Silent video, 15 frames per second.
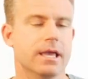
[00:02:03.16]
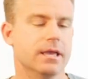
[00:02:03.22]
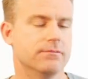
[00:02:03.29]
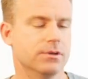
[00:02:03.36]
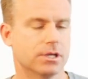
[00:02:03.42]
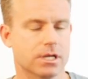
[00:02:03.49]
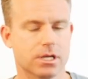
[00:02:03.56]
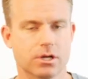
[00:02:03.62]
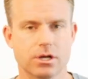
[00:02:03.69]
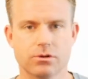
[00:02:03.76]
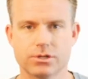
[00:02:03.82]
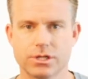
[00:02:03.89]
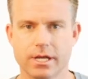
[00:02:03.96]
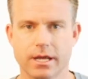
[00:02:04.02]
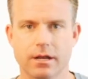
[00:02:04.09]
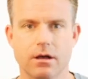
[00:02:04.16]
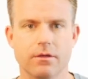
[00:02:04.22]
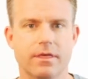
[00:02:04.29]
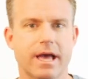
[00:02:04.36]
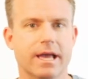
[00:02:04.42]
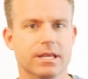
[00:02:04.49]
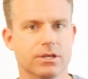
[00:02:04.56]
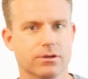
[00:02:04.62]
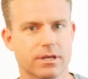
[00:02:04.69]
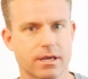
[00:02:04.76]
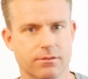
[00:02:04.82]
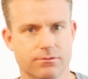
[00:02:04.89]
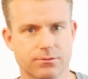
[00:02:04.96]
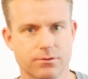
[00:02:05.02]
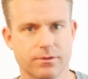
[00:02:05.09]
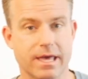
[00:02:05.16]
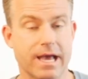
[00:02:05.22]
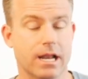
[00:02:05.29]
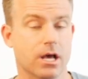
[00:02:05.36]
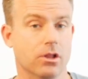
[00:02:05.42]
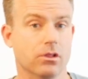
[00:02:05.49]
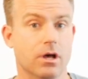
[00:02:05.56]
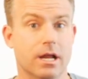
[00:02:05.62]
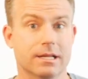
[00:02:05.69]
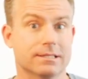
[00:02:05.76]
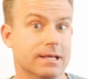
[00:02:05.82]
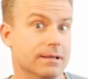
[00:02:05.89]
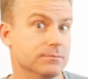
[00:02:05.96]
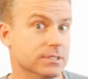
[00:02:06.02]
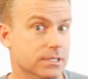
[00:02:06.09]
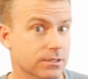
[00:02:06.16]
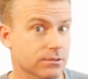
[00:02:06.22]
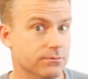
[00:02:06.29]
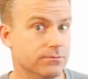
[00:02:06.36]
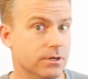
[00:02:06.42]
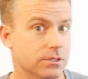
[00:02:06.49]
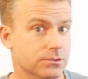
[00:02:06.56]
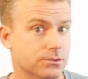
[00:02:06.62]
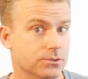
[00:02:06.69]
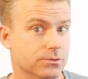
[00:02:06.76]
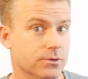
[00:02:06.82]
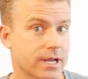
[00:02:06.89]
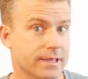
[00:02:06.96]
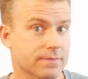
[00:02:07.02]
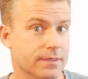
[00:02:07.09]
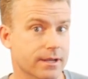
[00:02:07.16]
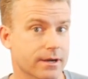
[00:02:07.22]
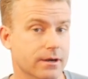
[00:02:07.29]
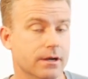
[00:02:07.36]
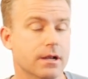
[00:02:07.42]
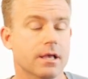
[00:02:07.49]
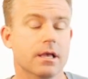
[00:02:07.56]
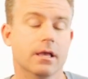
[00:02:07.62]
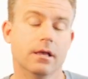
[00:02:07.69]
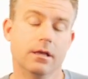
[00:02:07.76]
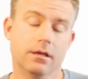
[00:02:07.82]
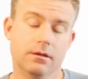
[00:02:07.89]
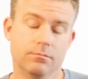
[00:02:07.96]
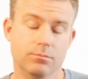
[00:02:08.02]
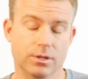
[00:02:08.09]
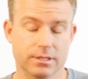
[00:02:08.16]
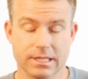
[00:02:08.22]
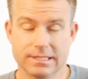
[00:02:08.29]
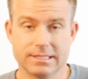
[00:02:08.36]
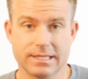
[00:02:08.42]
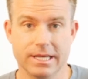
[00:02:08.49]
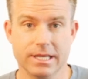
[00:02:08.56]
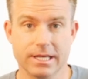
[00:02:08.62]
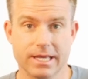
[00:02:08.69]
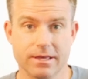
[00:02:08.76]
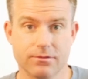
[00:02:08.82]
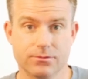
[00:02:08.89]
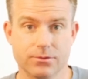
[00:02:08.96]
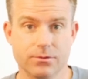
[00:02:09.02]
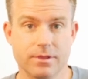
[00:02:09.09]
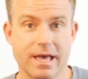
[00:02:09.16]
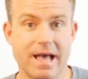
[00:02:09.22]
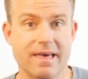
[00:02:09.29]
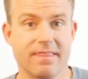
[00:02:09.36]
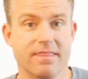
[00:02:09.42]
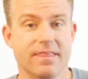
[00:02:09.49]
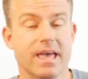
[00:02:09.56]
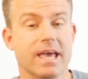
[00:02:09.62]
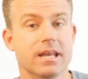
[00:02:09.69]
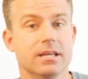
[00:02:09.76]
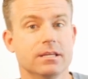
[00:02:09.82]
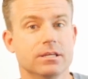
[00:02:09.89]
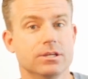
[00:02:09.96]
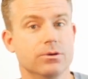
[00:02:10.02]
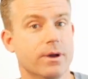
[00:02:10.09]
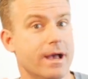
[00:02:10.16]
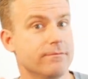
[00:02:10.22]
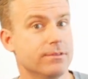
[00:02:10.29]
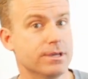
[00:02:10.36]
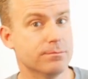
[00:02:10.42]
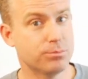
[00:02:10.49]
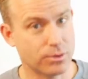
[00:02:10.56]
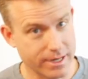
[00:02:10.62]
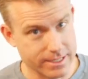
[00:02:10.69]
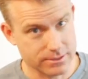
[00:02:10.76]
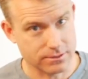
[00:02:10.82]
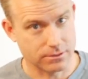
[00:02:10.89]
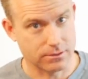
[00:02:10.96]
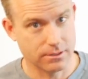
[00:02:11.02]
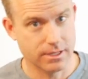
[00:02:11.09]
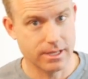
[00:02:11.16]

If you can negotiate all that, you get through that. A lot of times the deal falls through right there. But let's say you get through that, then you have the appraisal.